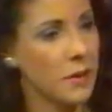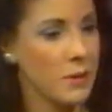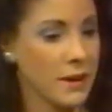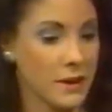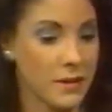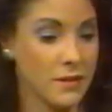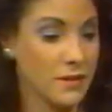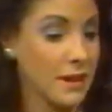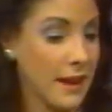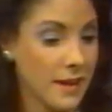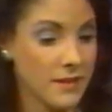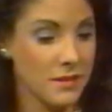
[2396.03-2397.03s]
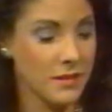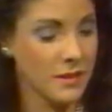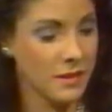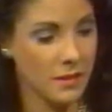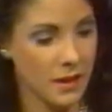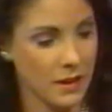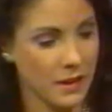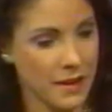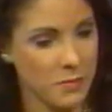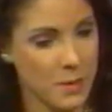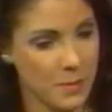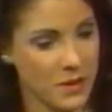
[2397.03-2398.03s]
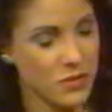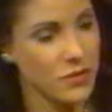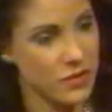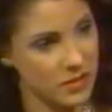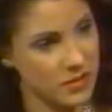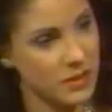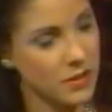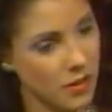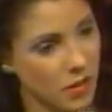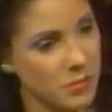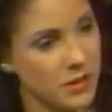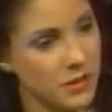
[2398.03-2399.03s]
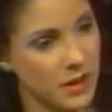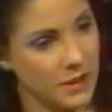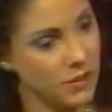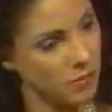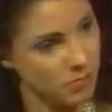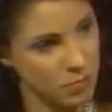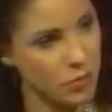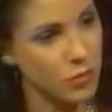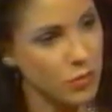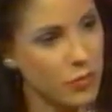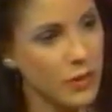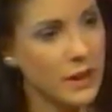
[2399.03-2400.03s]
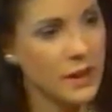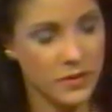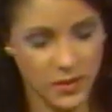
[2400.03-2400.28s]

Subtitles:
because classically a lot of my patients just sit at home and don't move.